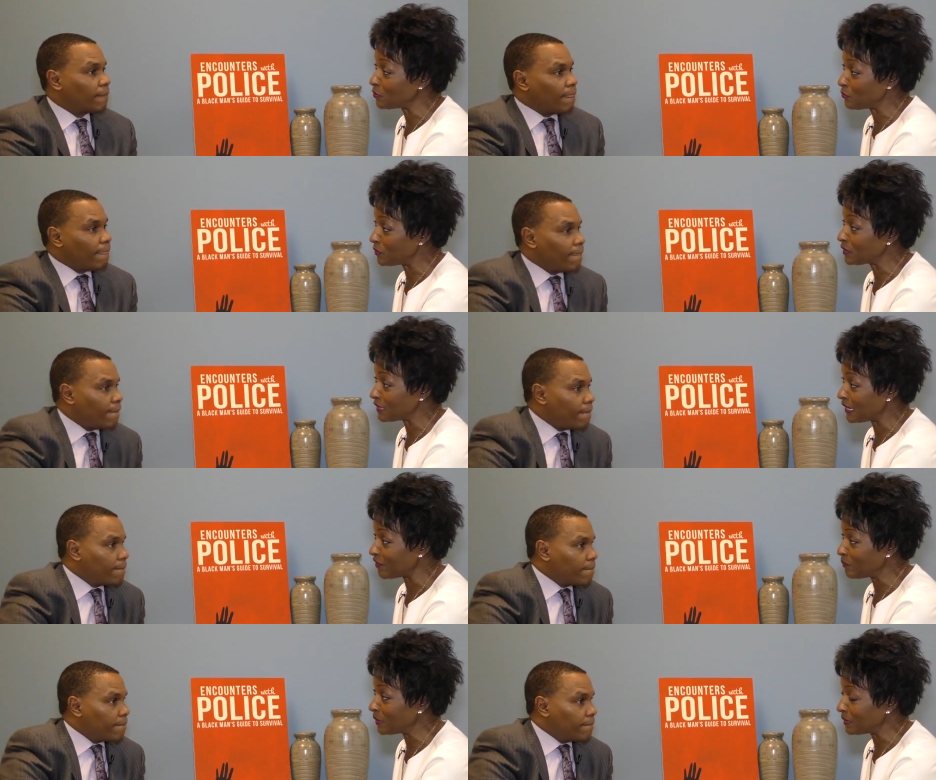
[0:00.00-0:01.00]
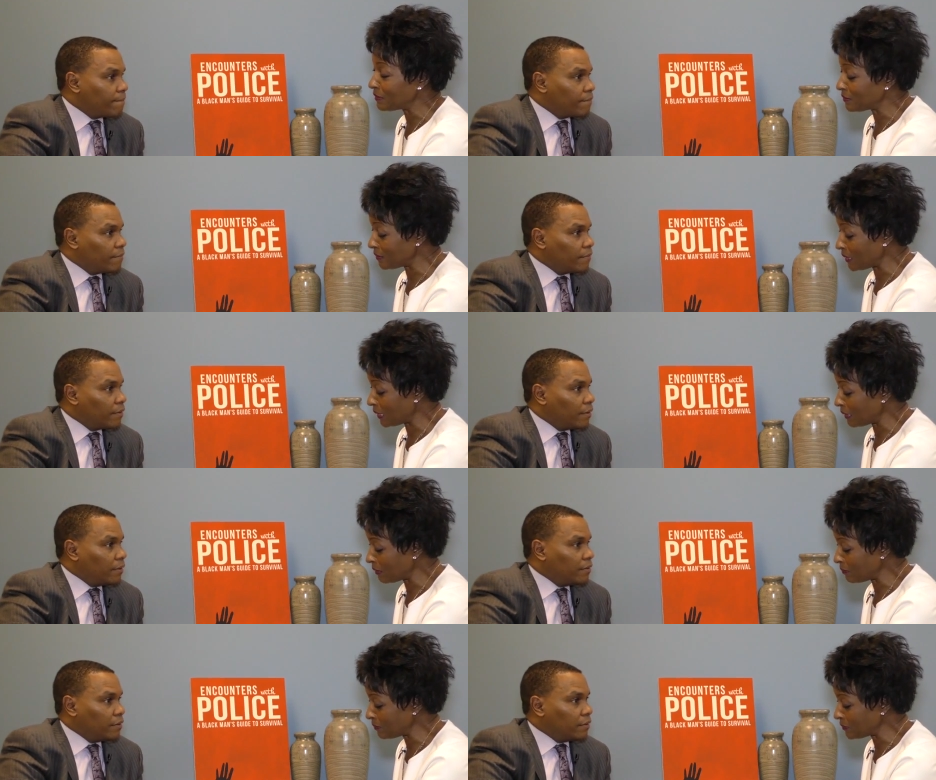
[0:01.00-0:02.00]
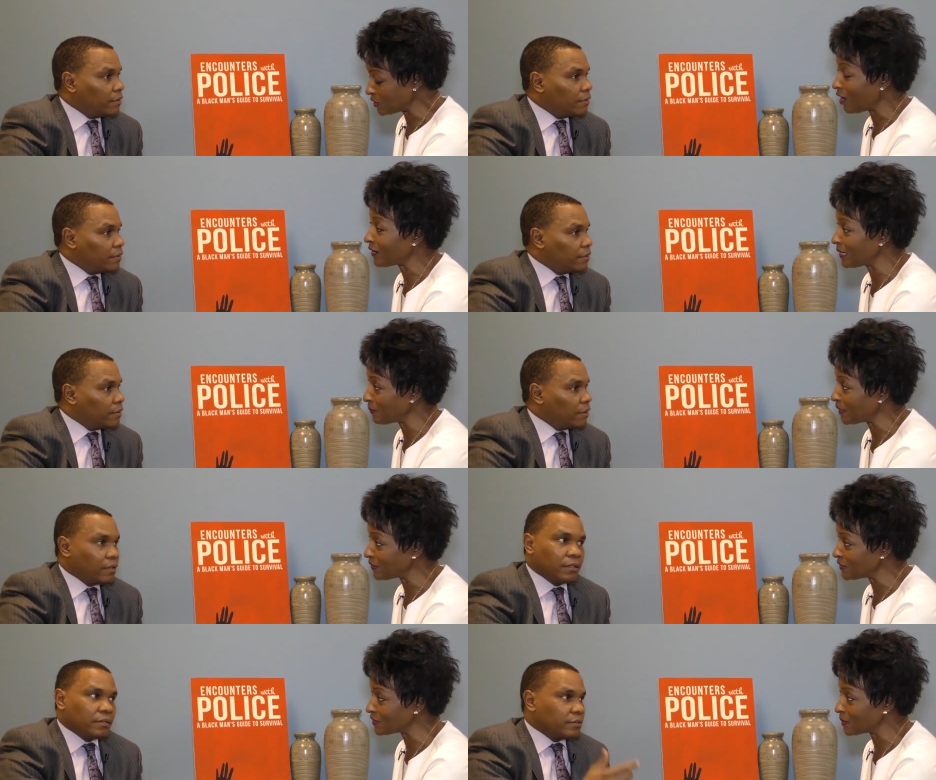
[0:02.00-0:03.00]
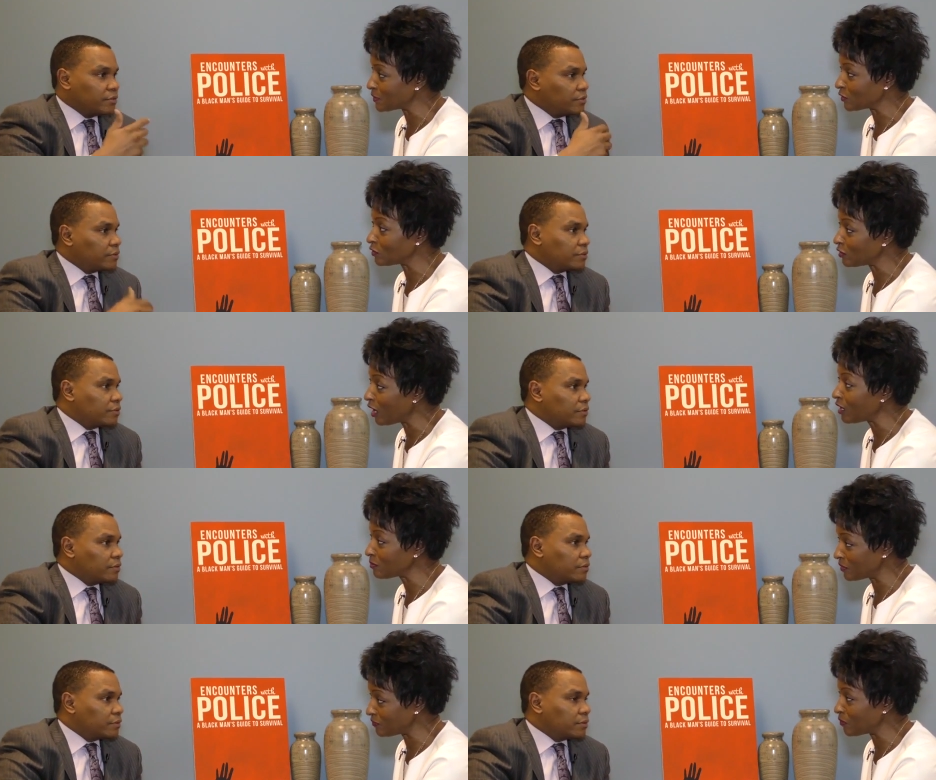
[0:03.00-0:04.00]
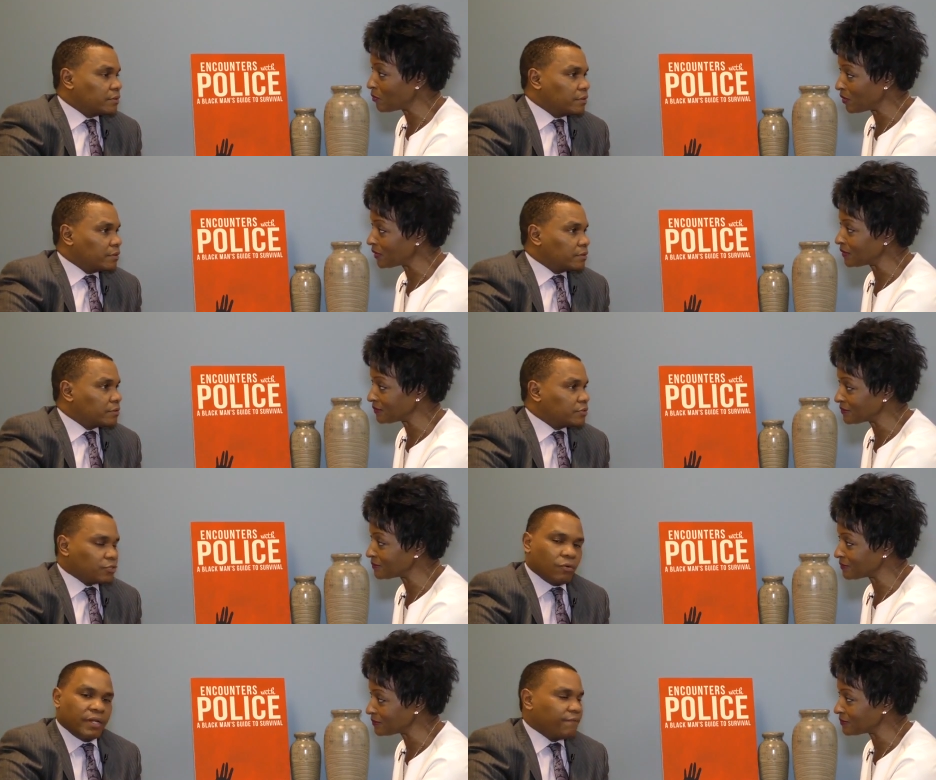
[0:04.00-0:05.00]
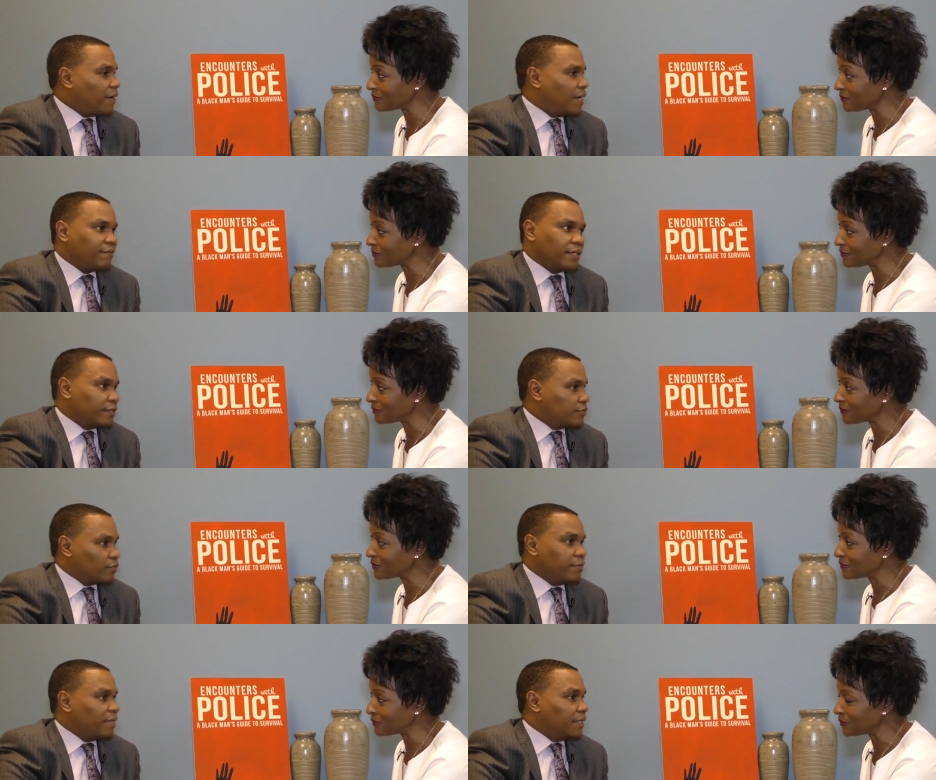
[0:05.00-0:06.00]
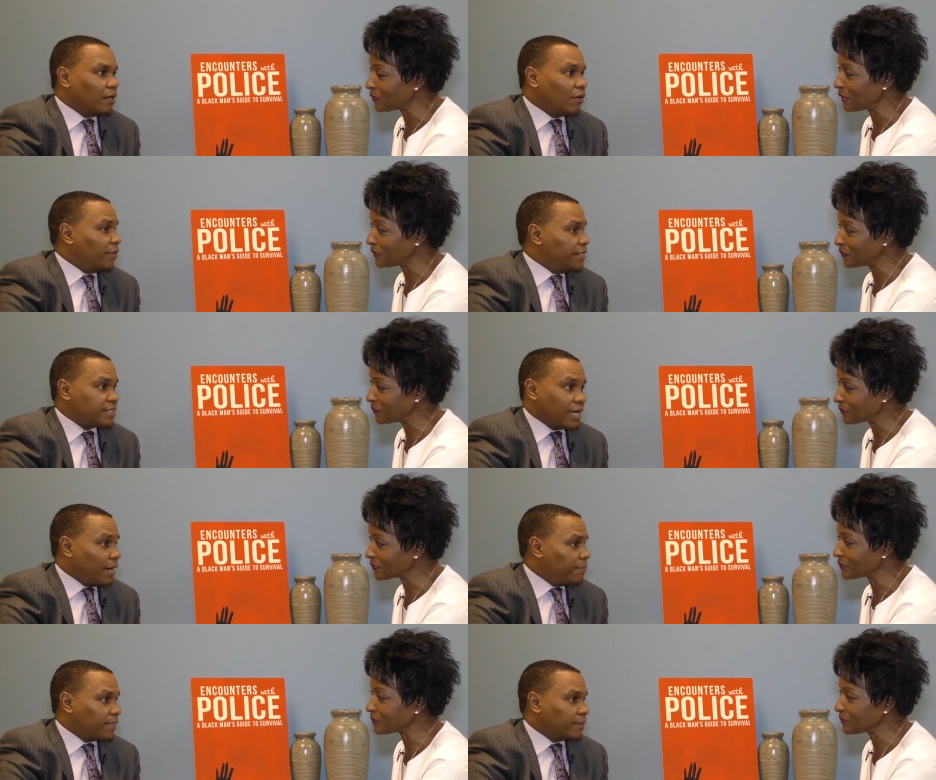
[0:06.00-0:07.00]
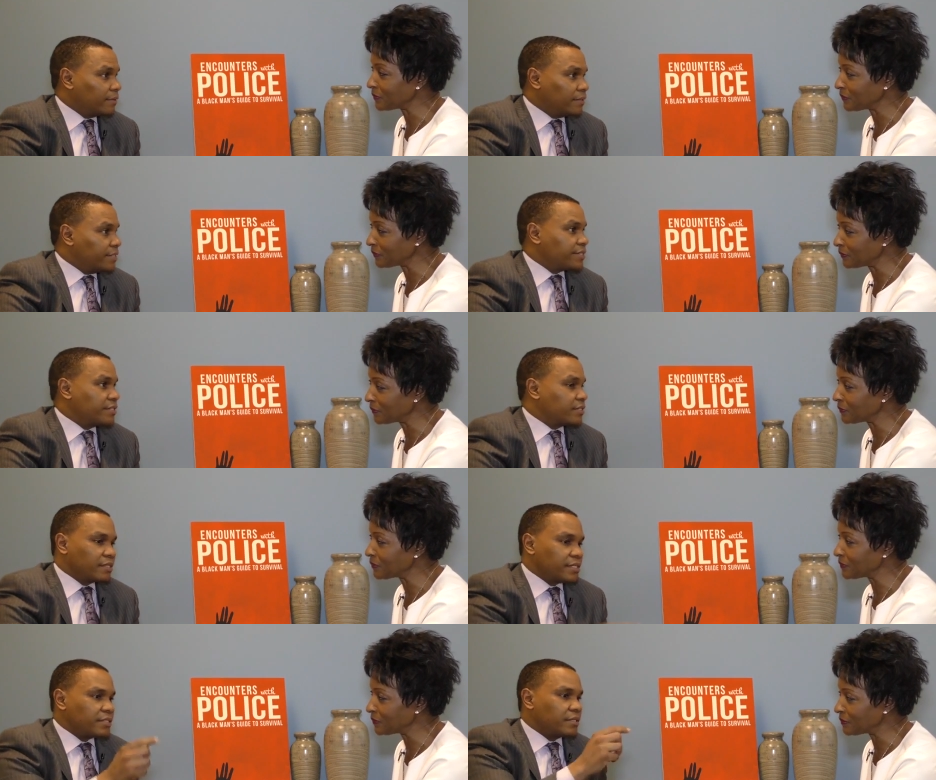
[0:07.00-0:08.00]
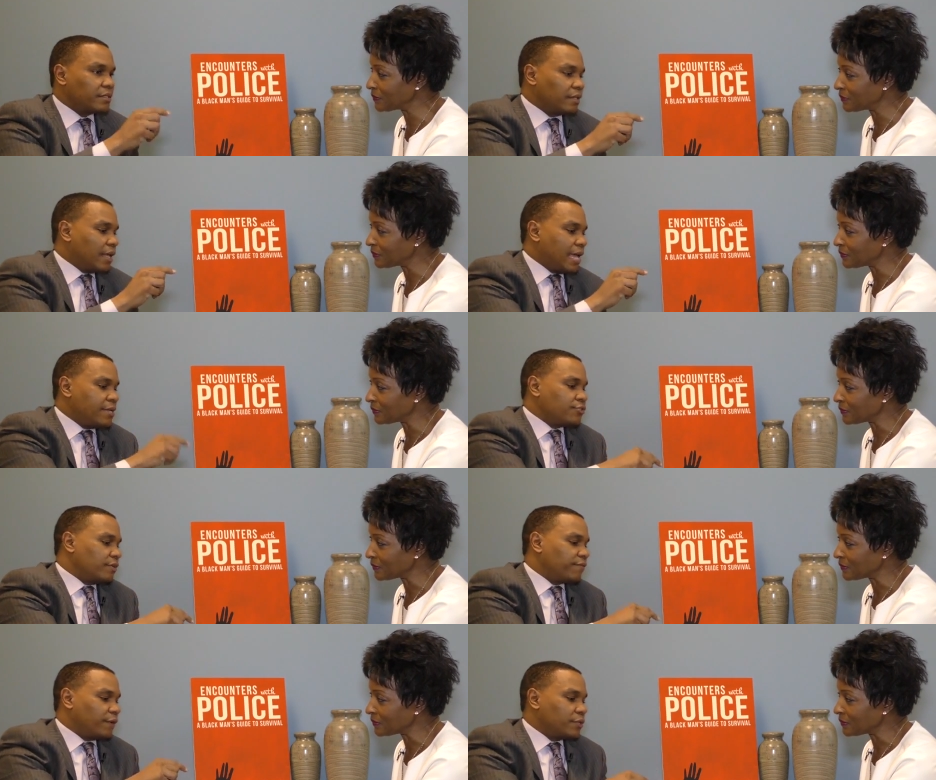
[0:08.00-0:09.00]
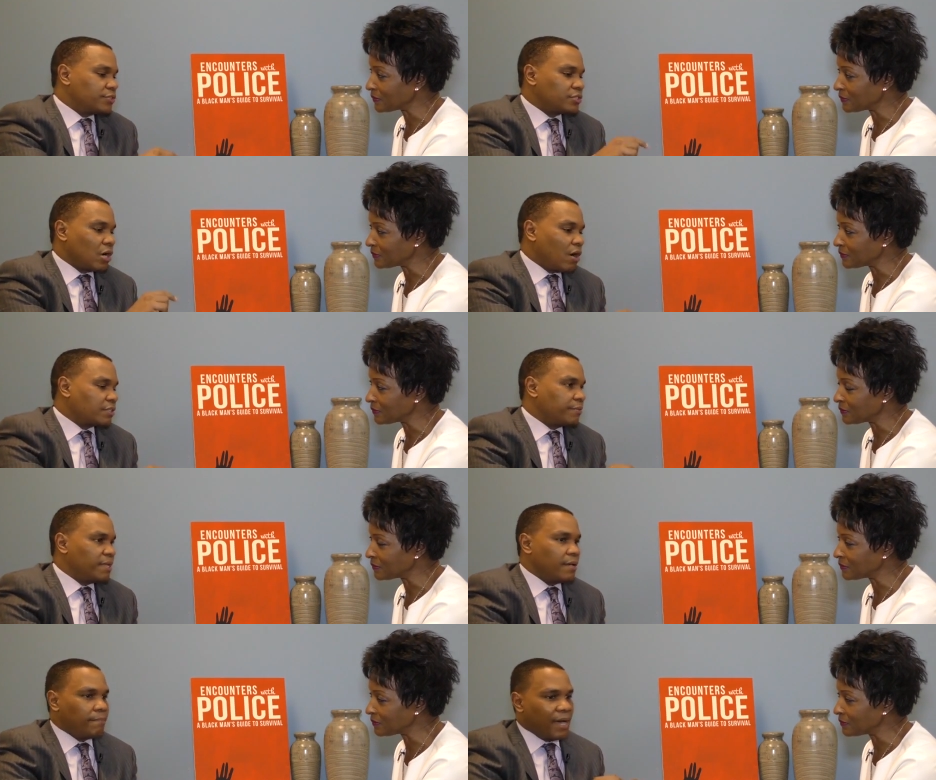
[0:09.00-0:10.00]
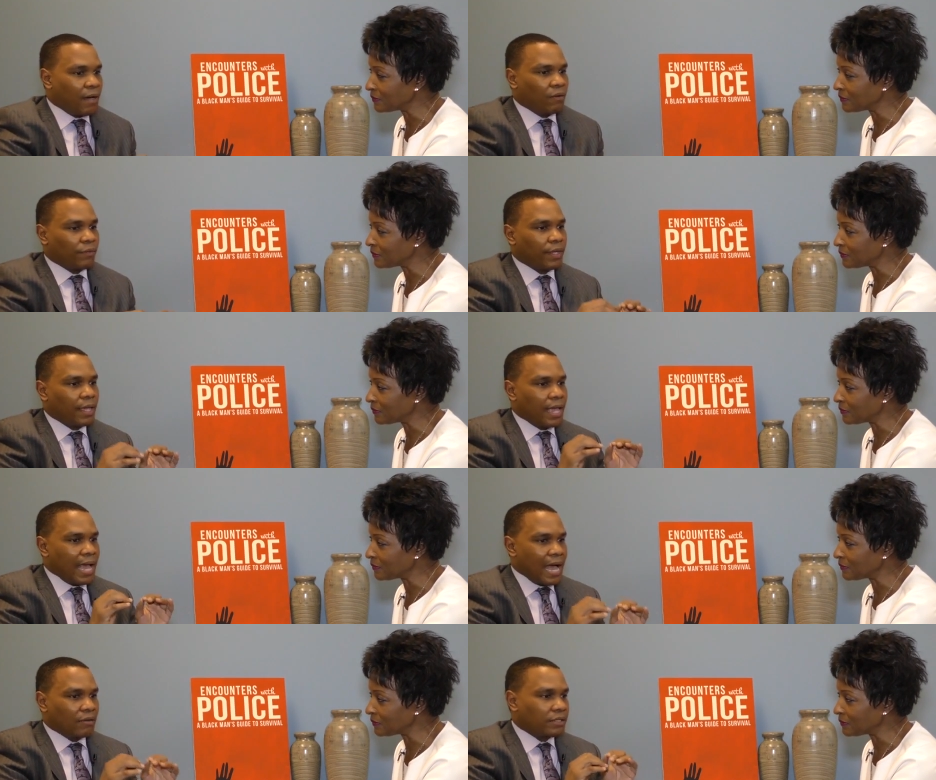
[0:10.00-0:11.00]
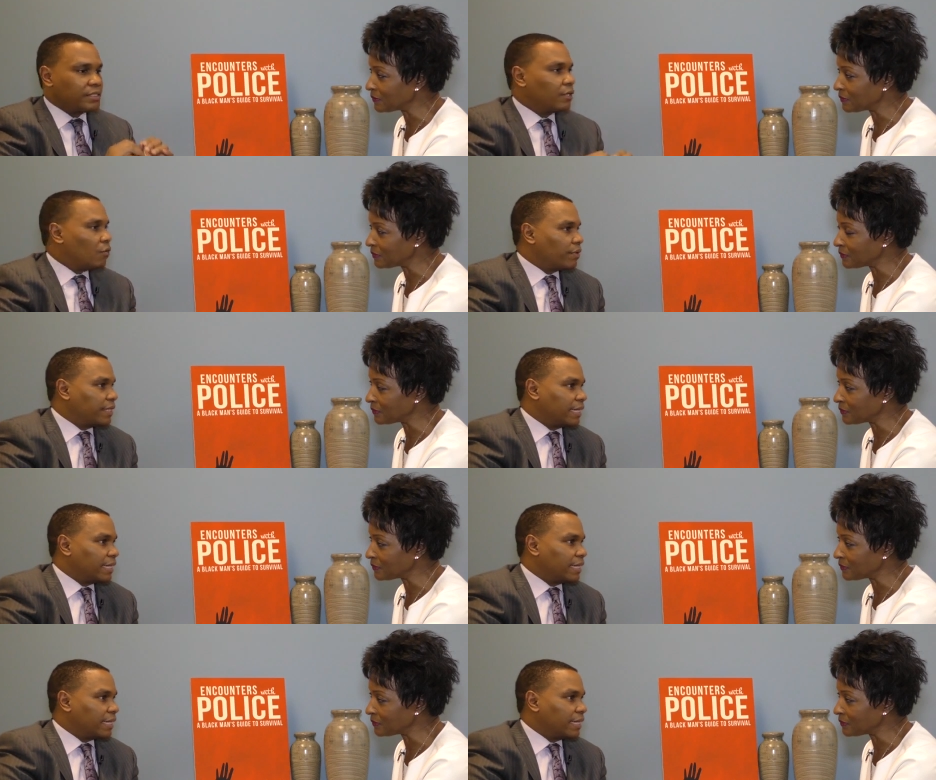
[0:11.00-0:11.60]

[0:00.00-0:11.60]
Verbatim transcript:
Speaker 1: you really have been um, talking about this subject long before. twenty-five years we've
Speaker 2: been wow. on this topic. Mm-hmm. This is, this, Adrian first talked to me about how to deal with